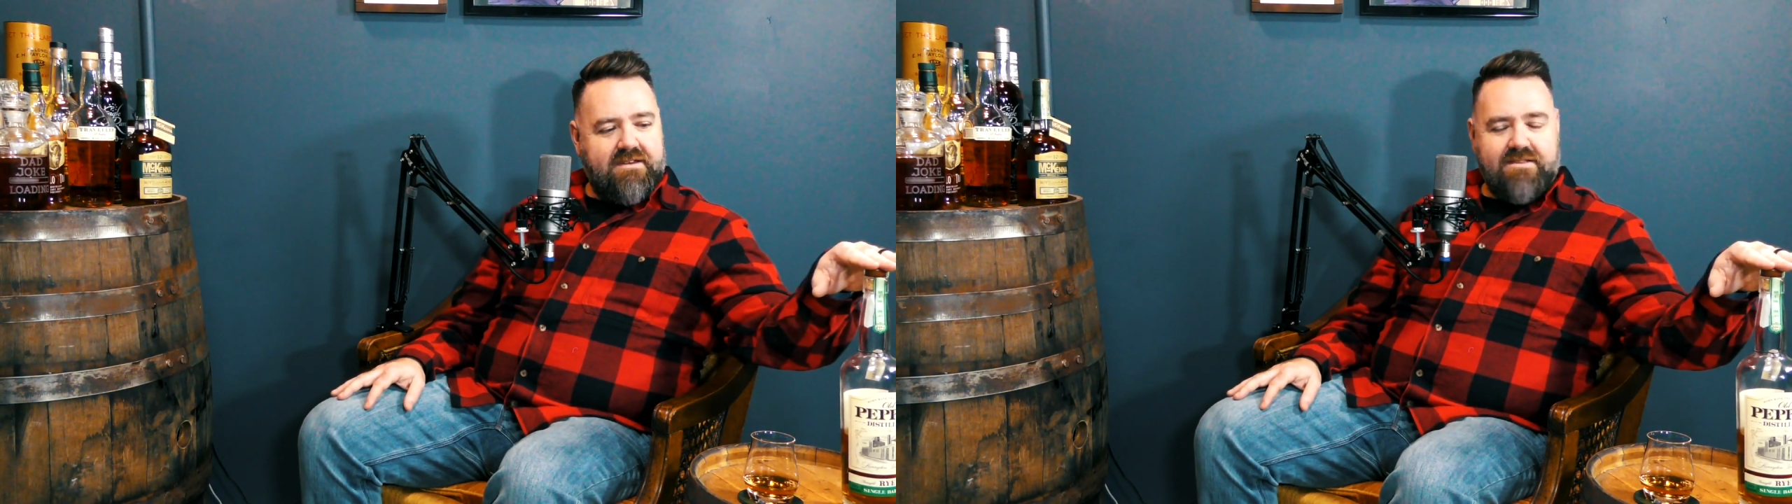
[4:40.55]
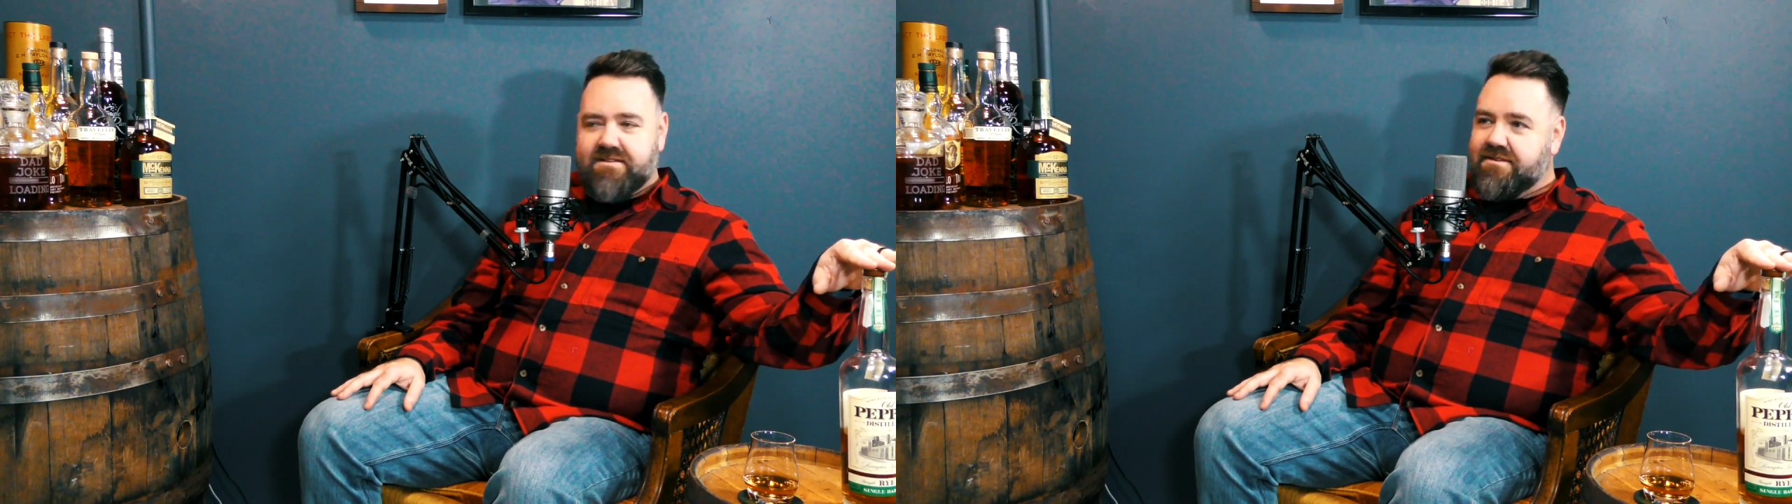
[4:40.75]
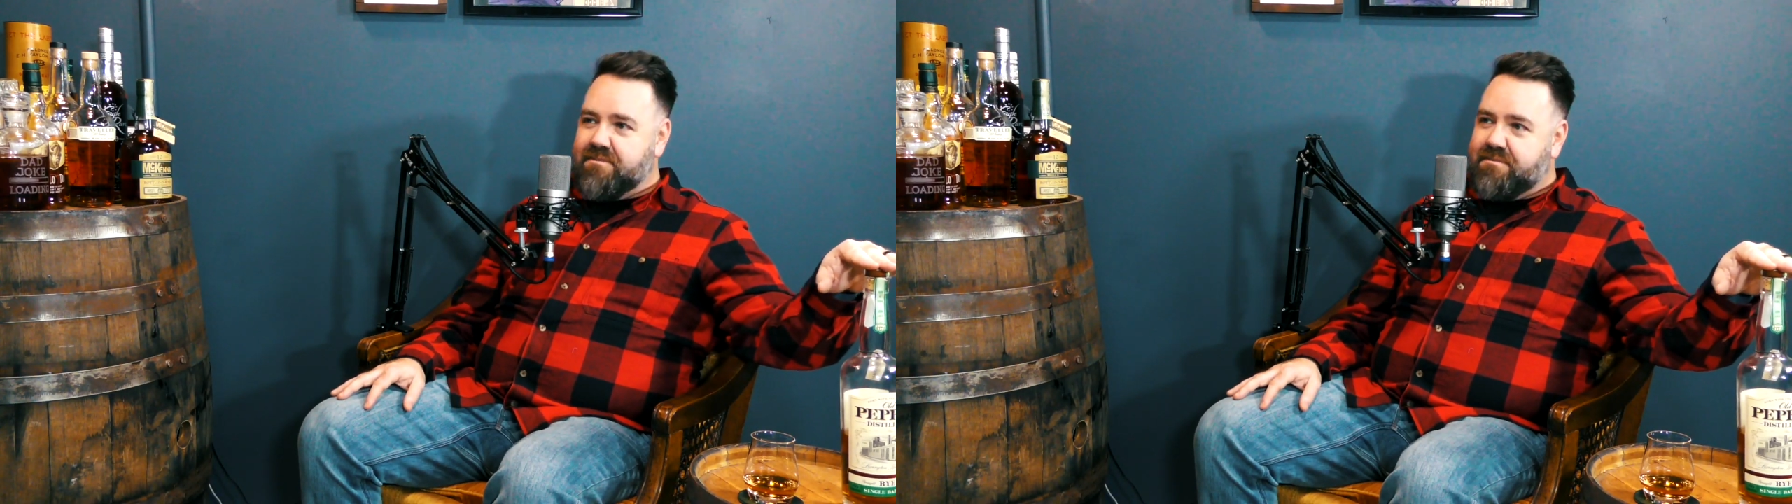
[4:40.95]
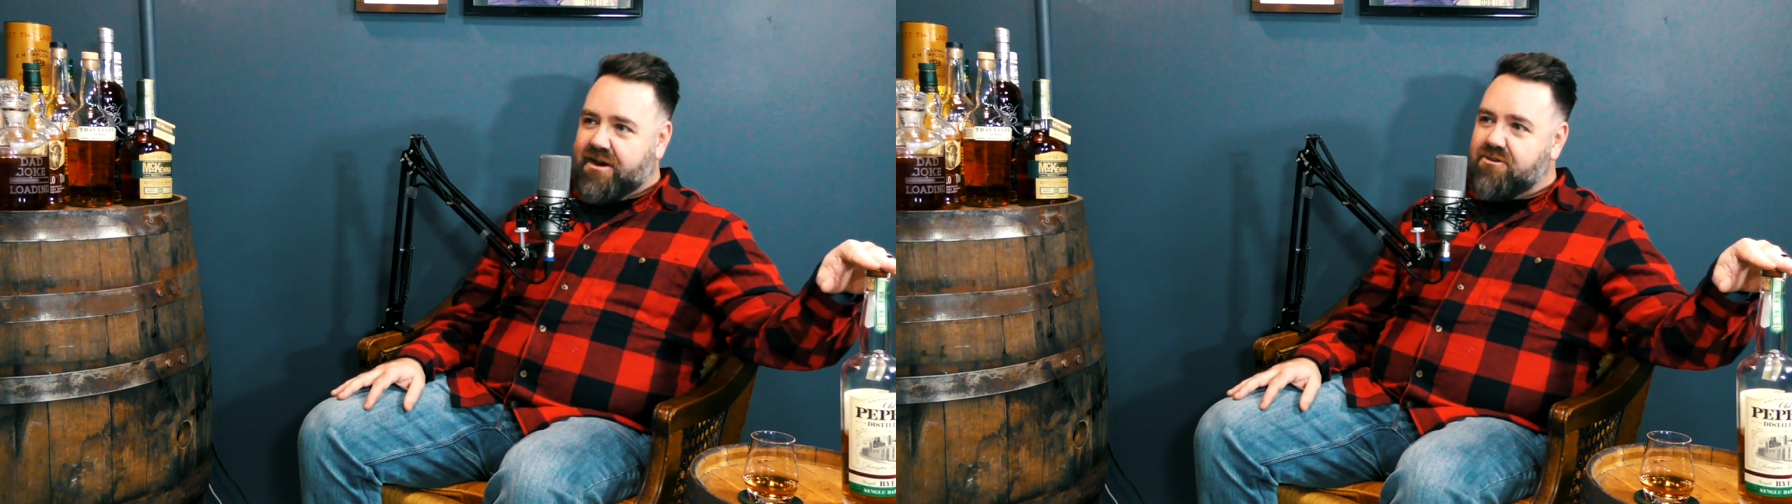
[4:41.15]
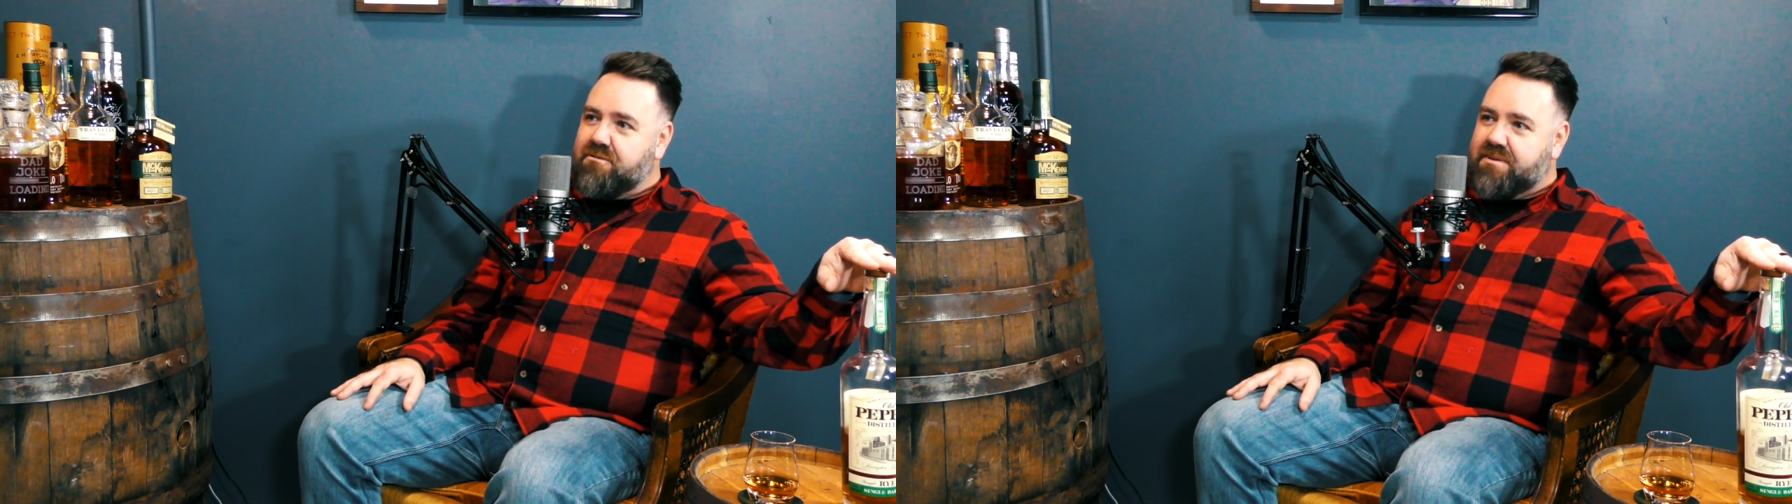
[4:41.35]
This is a
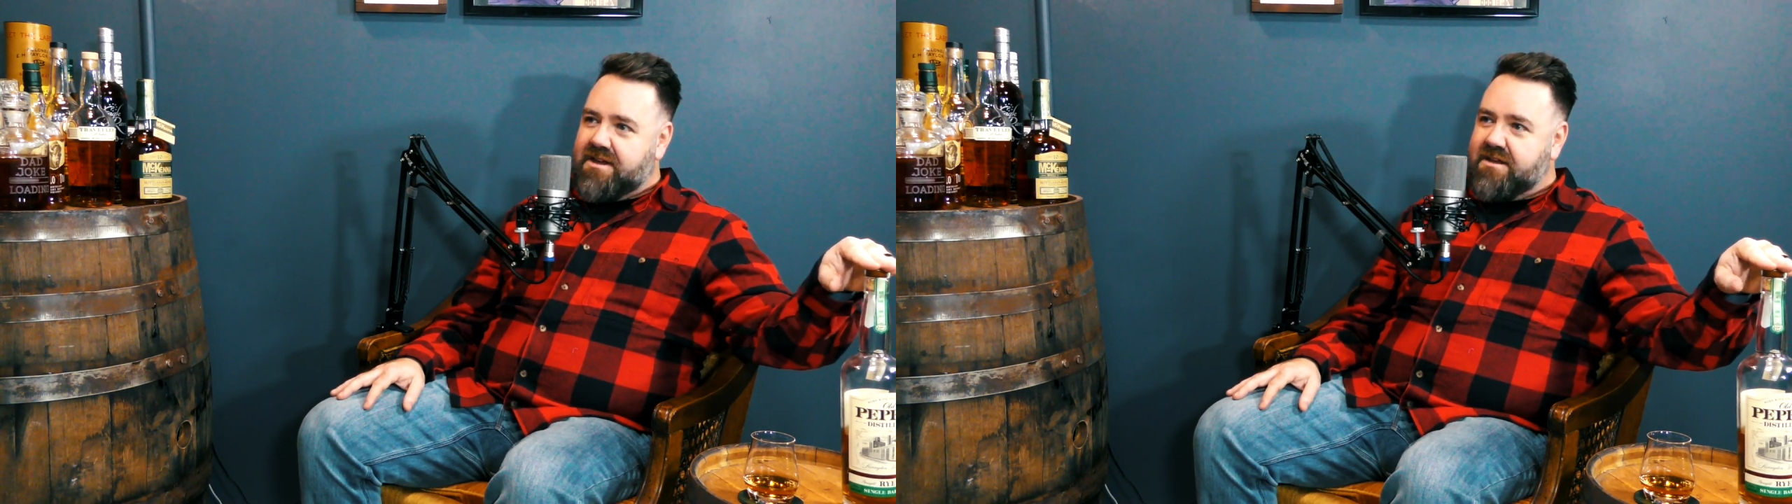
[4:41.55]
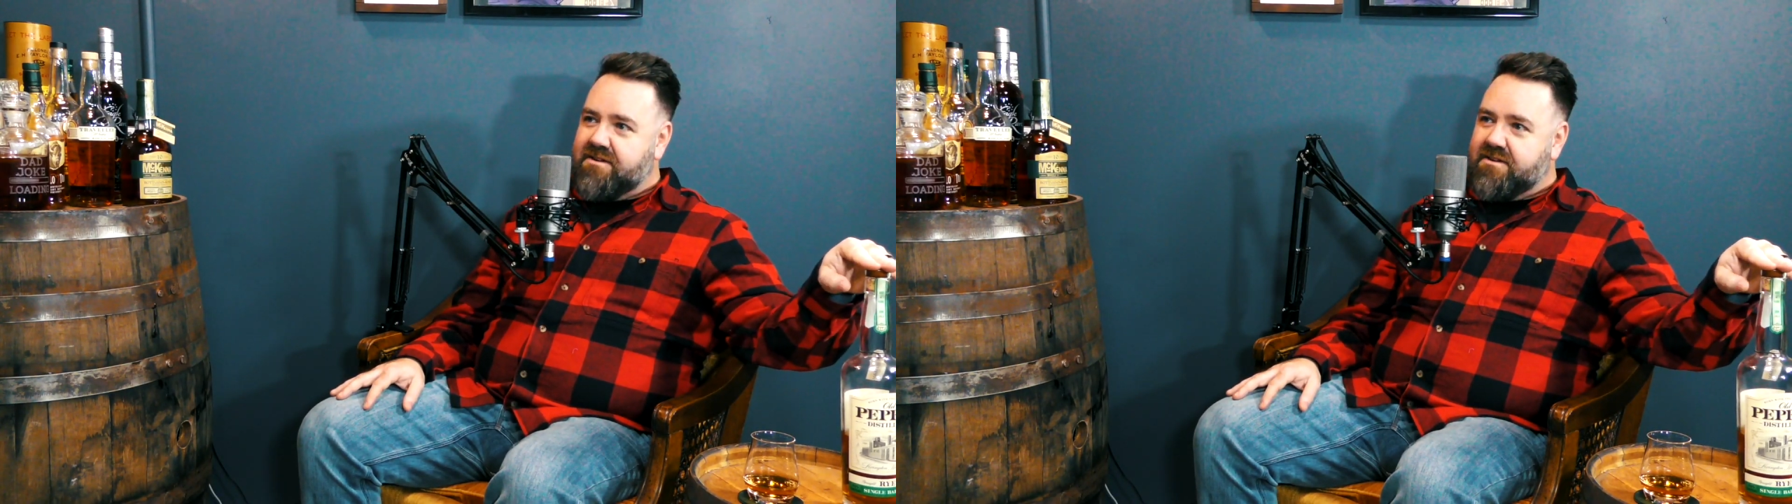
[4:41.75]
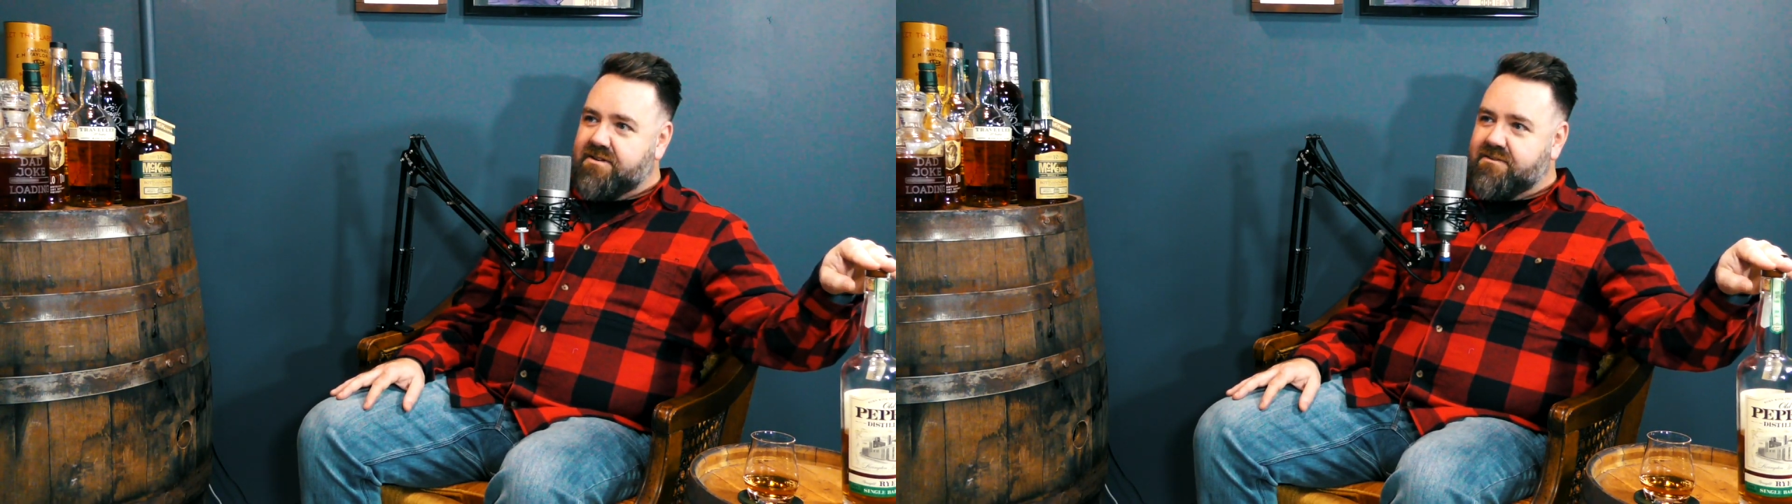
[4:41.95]
barrel pick